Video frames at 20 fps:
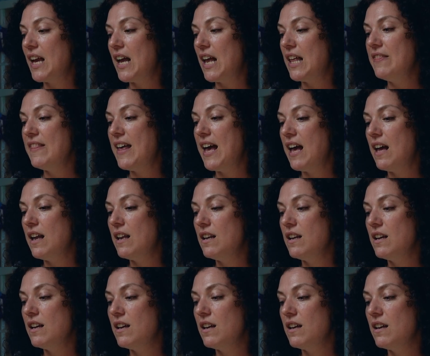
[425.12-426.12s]

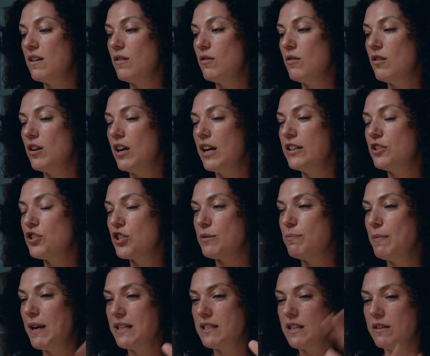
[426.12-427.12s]
then it
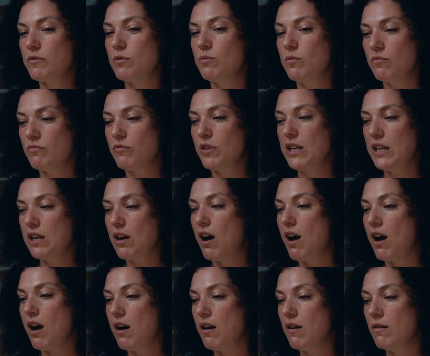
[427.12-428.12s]
just makes everyone really
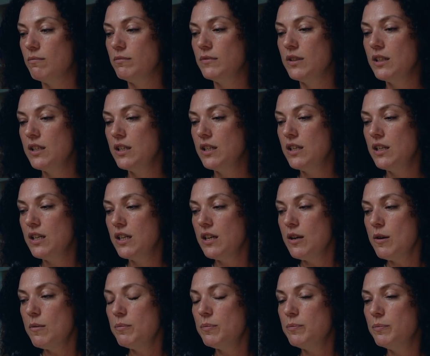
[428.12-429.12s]
calm.
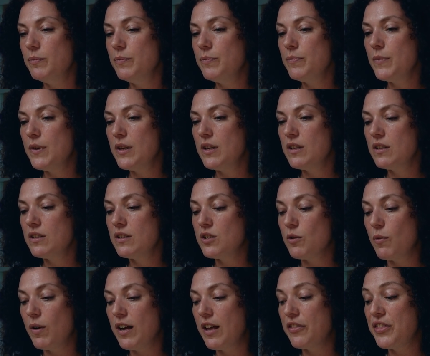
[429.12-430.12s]

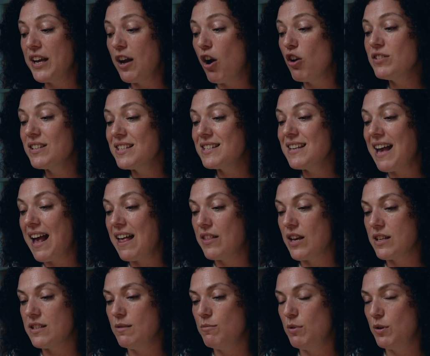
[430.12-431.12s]
So I think on set,
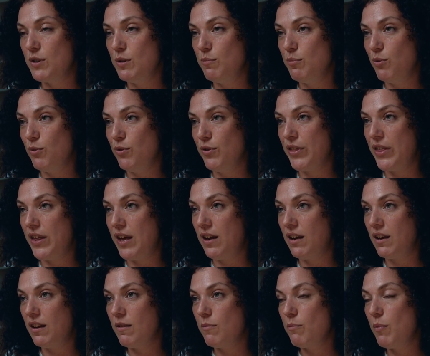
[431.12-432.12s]
that's the most important
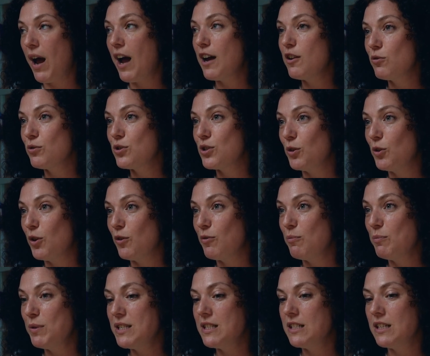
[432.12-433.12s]
thing. But I also know
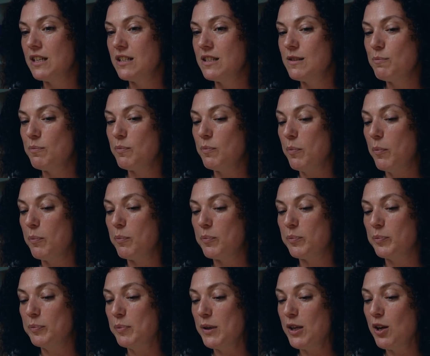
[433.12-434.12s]
from business,
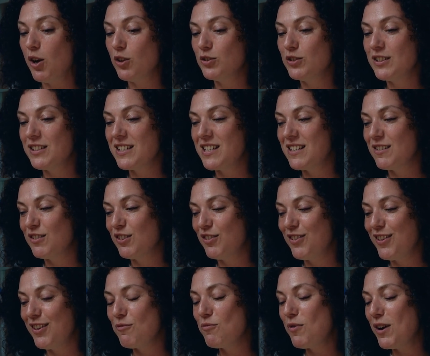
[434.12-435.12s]
beyond
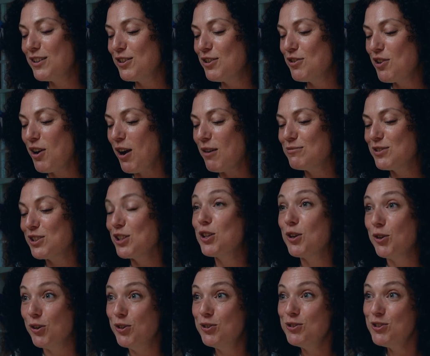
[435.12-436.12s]
when you come to
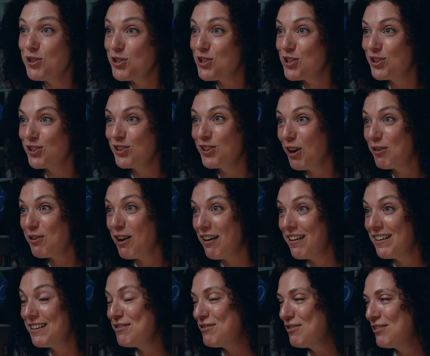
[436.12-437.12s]
launch, go
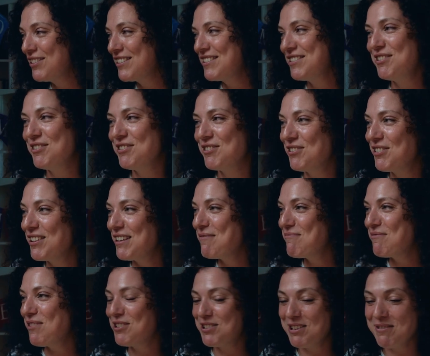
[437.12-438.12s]
live, as you can call it
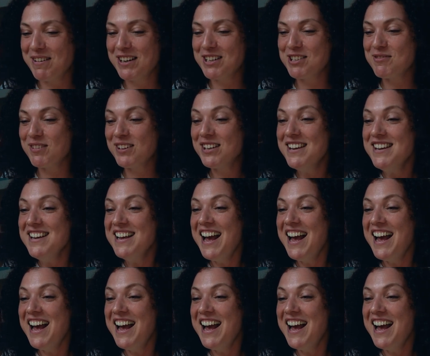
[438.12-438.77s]
in project management,